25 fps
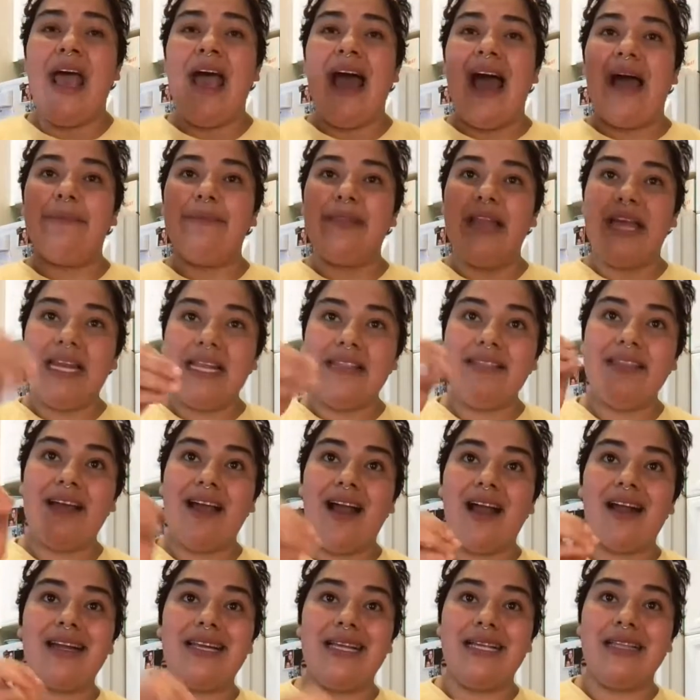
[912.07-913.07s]
I'm letting the
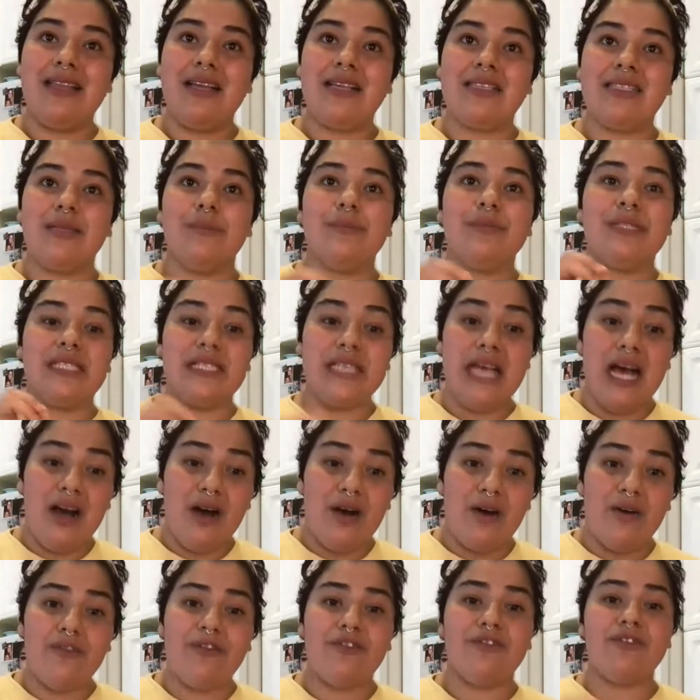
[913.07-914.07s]
carnitas
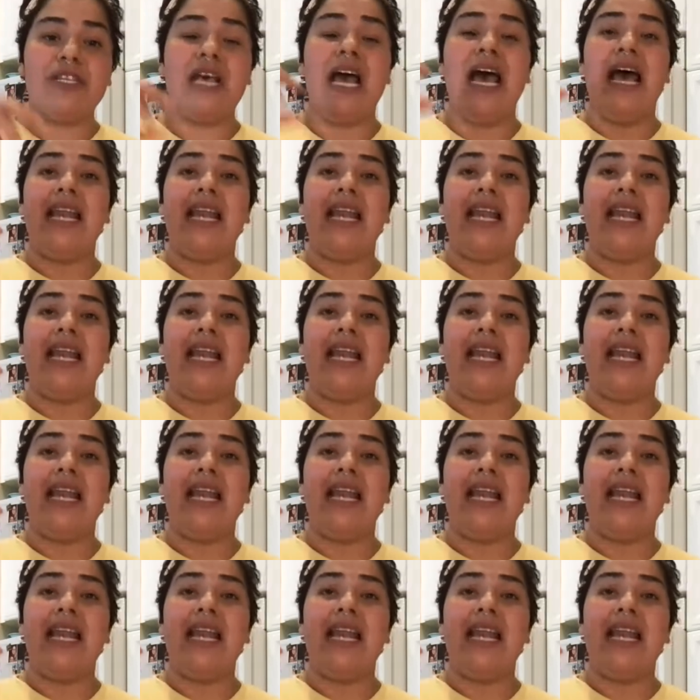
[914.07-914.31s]
themselves